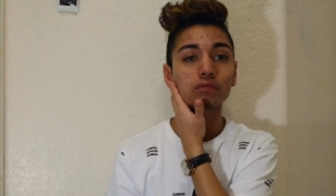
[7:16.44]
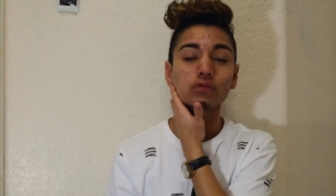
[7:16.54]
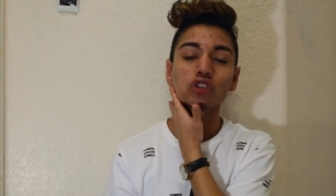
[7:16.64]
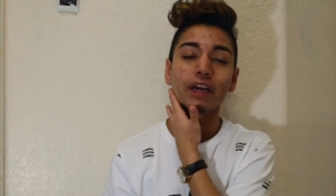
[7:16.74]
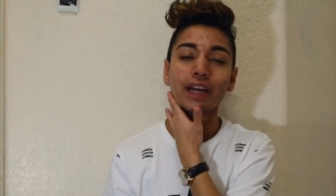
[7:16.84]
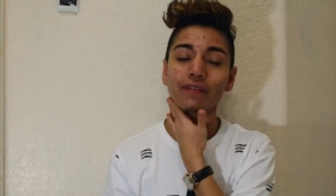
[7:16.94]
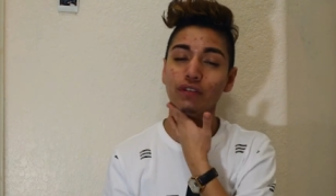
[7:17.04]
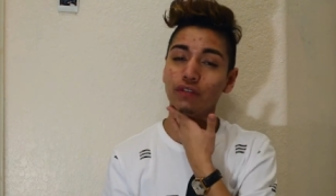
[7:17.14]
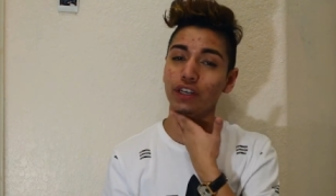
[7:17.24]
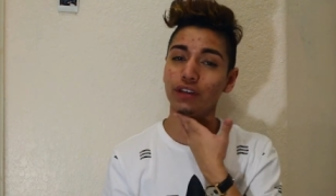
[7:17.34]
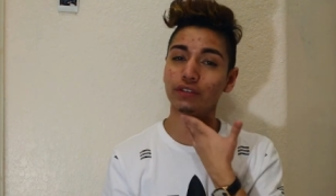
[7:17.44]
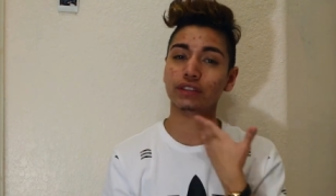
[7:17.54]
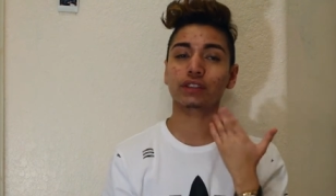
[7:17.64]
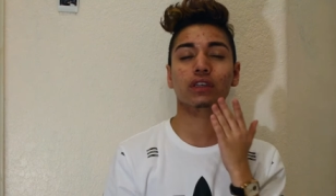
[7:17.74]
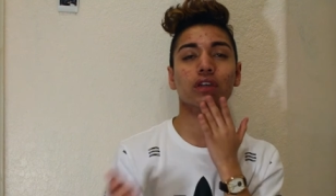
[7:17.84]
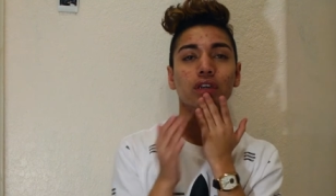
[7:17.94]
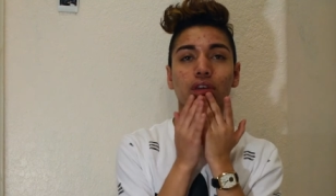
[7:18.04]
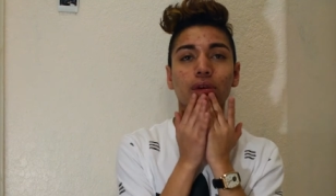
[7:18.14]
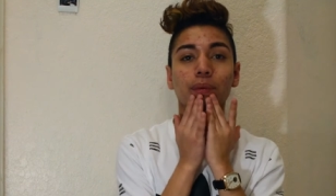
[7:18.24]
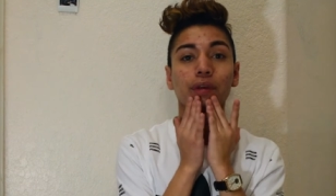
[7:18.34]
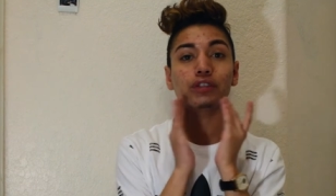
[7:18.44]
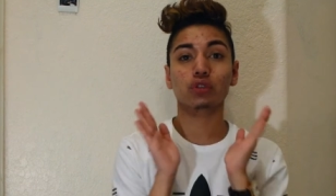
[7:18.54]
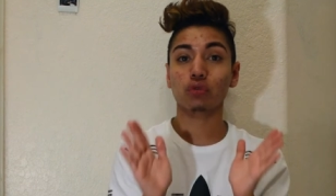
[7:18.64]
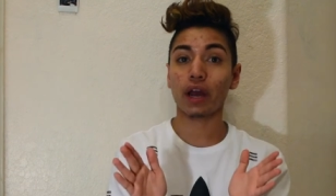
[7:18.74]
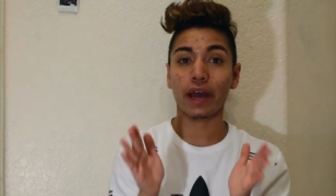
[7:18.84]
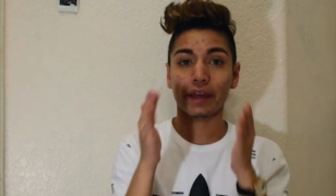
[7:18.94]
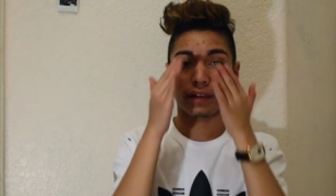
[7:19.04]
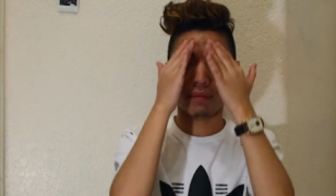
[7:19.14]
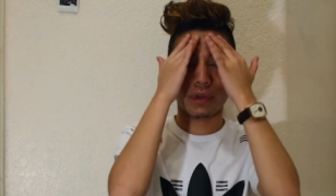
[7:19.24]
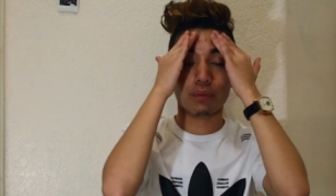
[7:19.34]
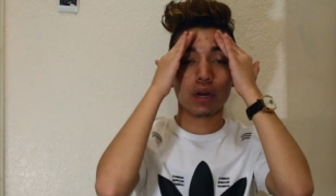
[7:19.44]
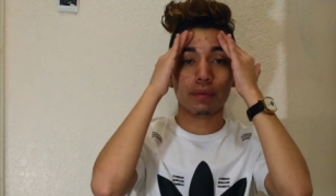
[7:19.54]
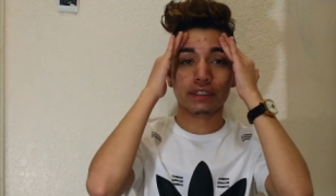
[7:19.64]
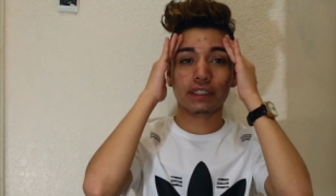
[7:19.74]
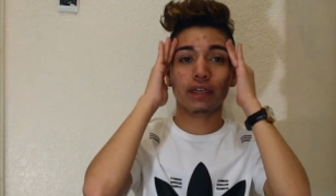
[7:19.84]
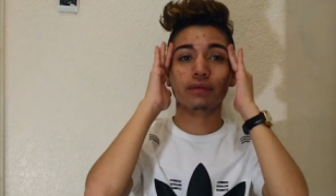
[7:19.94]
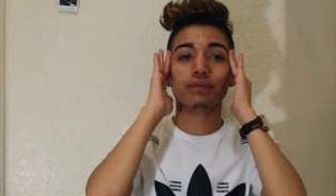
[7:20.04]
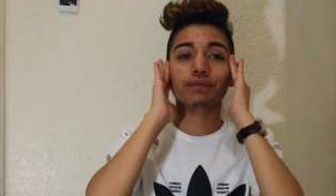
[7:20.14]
try and have new videos. I'm going to try, I'm not promising.